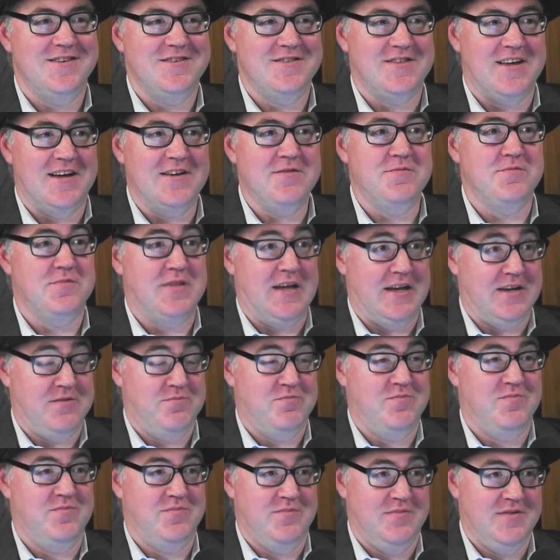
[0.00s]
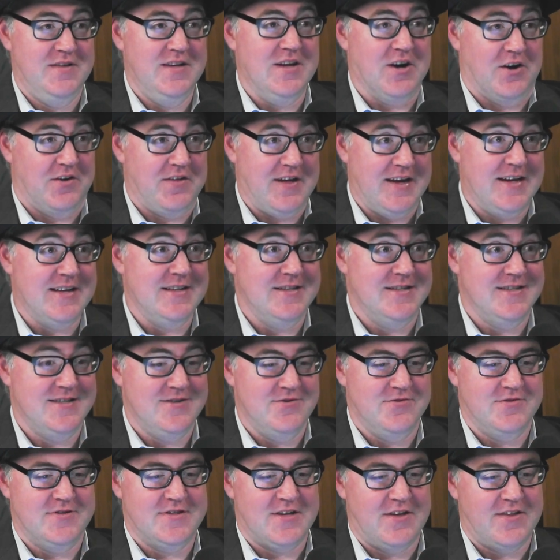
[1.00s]
They, they, you know, they can
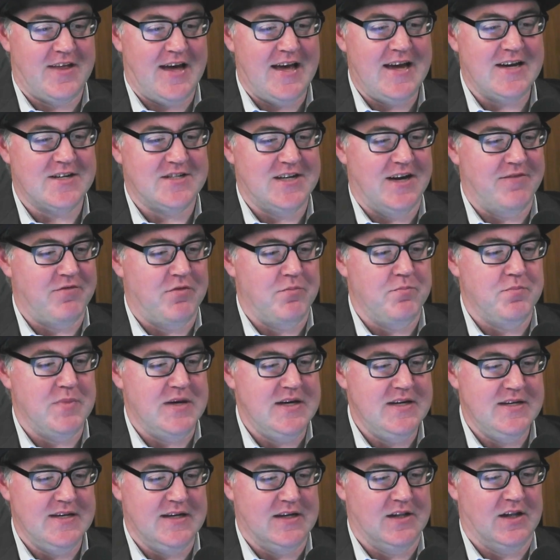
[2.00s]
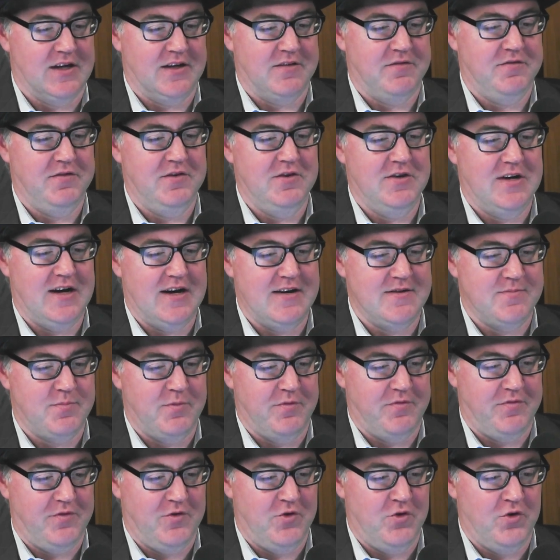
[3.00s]
still. So they actually have a meeting like a few days
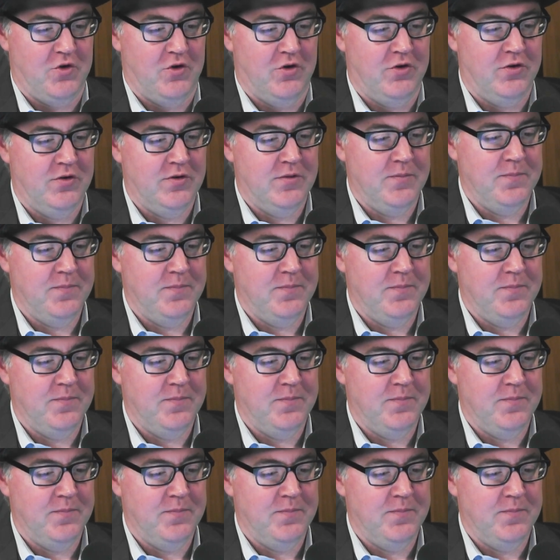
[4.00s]
before,